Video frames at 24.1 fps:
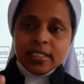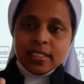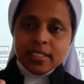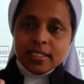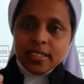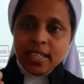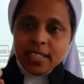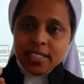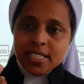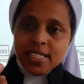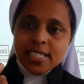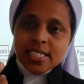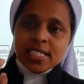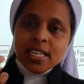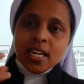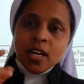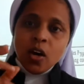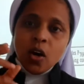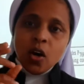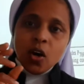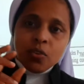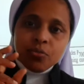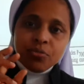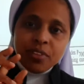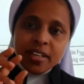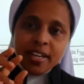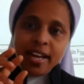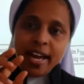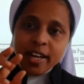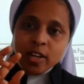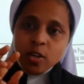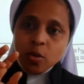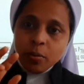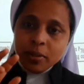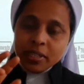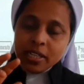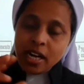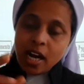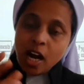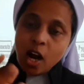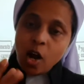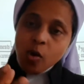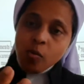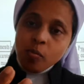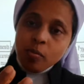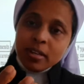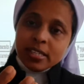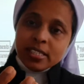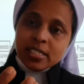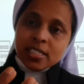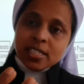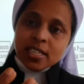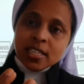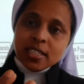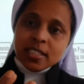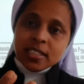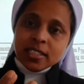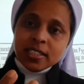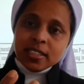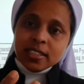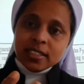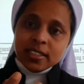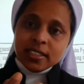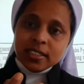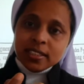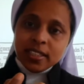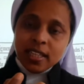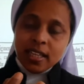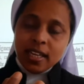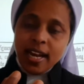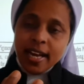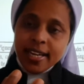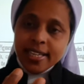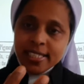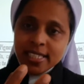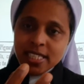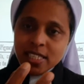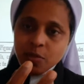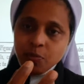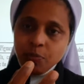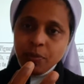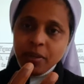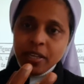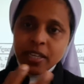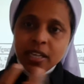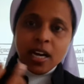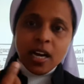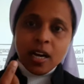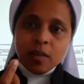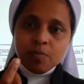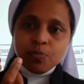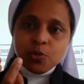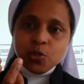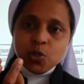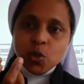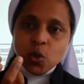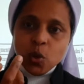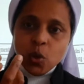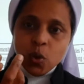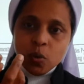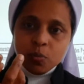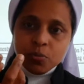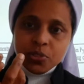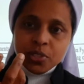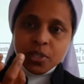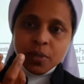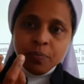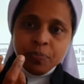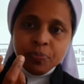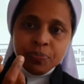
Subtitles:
that is of the nanometer, how much the light is being absorbed.